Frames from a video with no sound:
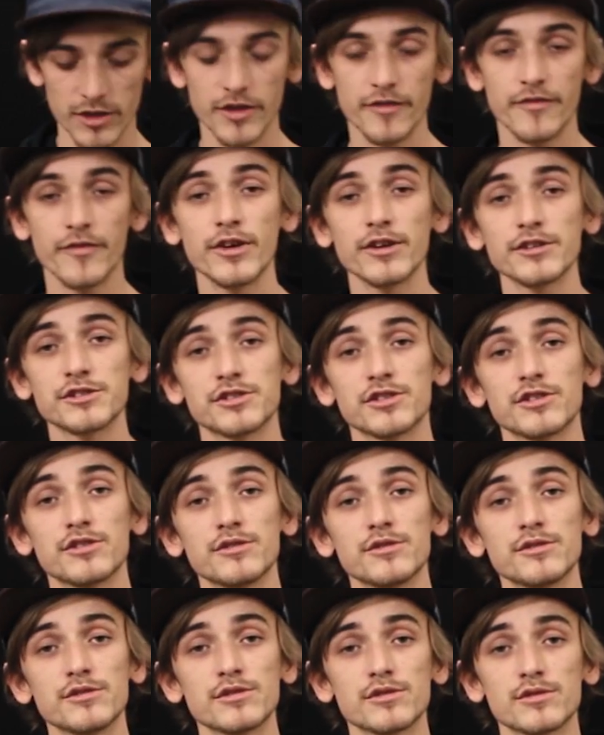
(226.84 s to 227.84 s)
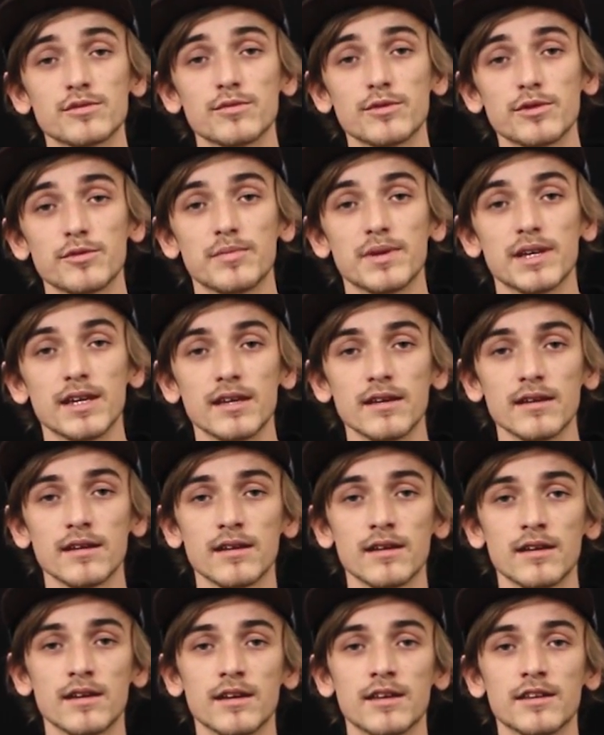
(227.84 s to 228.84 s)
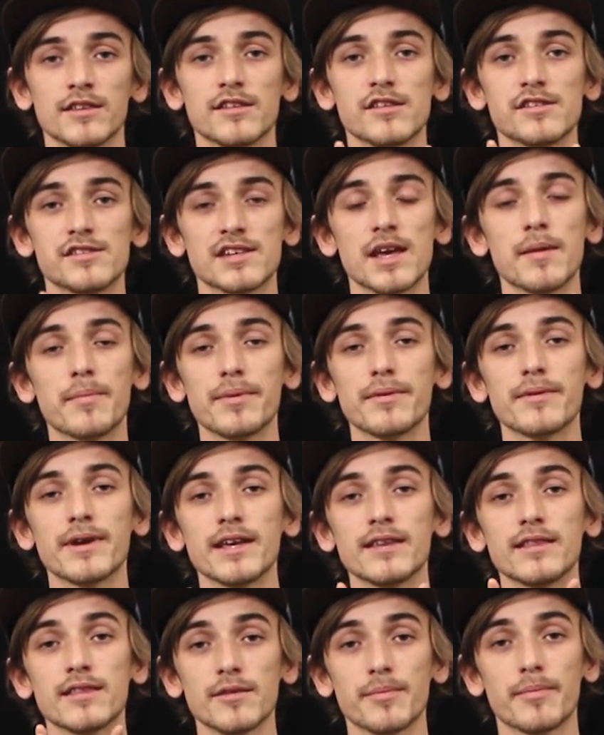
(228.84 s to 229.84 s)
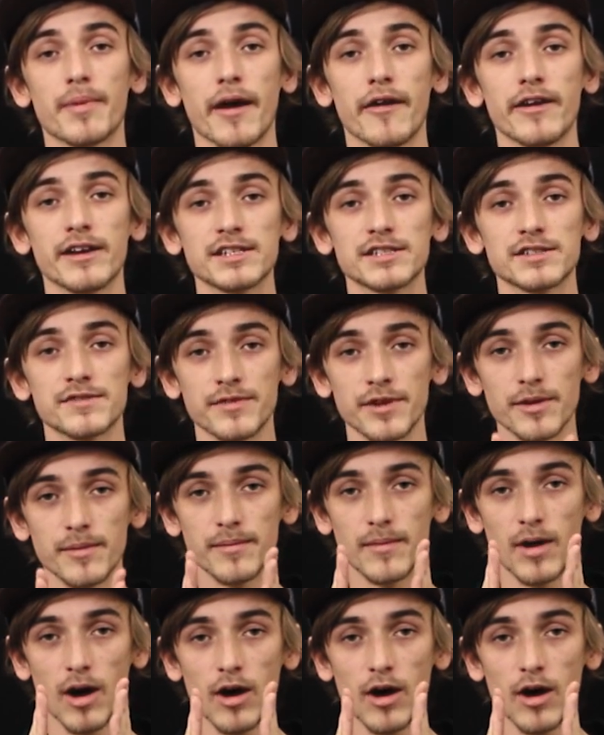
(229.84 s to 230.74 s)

The first use would be to separate the bearings from